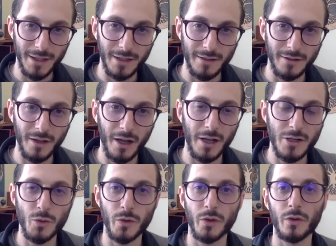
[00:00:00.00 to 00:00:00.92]
in
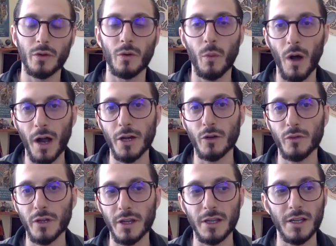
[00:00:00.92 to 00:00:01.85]
touch with why you're
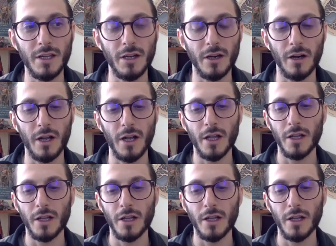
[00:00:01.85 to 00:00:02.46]
really here.